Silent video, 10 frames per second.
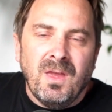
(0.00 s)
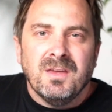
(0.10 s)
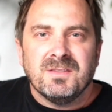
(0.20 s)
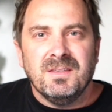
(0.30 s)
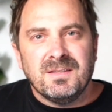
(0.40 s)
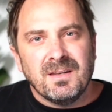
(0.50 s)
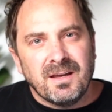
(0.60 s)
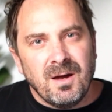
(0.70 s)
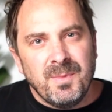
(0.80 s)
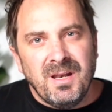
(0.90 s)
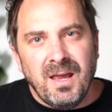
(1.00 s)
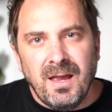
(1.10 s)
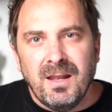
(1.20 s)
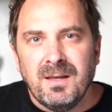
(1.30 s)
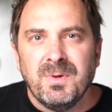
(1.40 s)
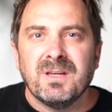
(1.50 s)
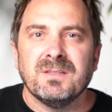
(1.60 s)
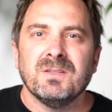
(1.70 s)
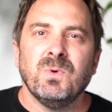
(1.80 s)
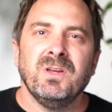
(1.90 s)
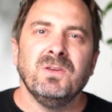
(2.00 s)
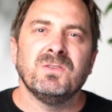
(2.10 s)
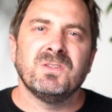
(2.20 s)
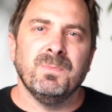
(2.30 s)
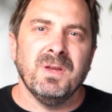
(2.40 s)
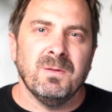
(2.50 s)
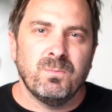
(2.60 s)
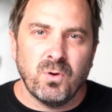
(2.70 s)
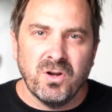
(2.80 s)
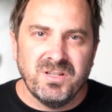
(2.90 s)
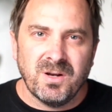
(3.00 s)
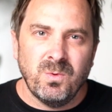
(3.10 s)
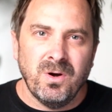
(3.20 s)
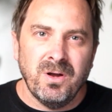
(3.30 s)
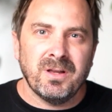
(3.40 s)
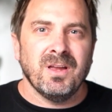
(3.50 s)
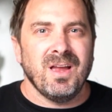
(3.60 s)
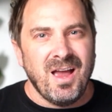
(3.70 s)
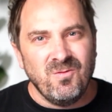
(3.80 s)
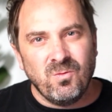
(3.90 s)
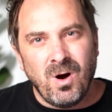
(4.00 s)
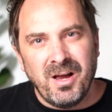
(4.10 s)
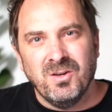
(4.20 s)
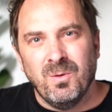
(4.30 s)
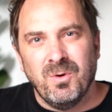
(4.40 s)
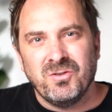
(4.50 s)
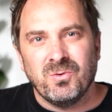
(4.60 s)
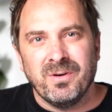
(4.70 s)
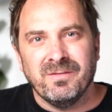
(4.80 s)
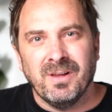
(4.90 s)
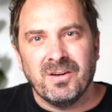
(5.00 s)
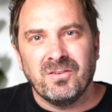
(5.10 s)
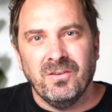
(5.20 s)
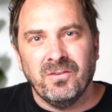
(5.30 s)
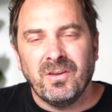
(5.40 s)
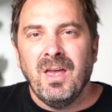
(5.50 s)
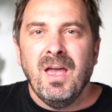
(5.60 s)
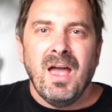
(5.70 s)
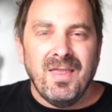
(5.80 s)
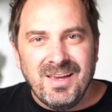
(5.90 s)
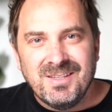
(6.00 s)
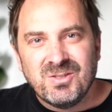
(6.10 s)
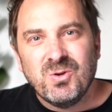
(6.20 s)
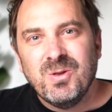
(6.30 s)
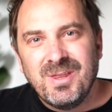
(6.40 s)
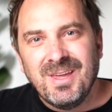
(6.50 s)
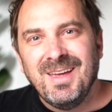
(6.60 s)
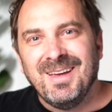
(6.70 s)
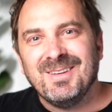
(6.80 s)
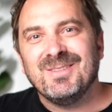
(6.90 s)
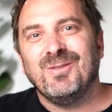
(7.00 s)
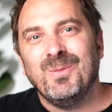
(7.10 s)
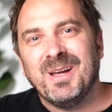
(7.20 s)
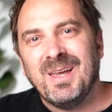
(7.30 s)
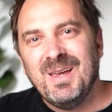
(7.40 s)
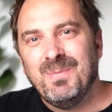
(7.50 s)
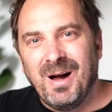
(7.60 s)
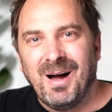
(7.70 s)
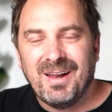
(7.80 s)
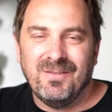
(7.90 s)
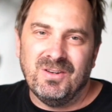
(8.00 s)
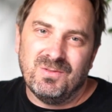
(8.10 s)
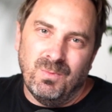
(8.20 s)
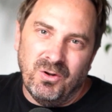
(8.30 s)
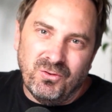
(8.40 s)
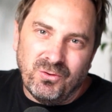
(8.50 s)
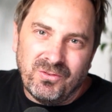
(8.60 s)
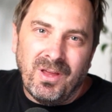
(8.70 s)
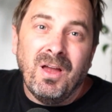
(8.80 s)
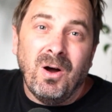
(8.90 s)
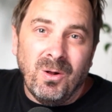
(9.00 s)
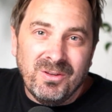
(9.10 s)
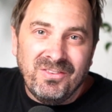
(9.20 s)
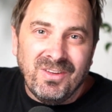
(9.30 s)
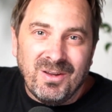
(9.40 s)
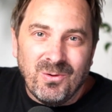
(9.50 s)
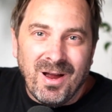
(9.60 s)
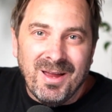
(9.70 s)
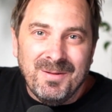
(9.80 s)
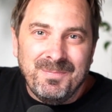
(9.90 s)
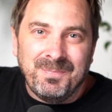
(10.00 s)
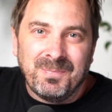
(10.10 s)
So this is going to come in handy because it's where you submit project work and write your module reflections. And these two things form a key part of each module's holistic grade.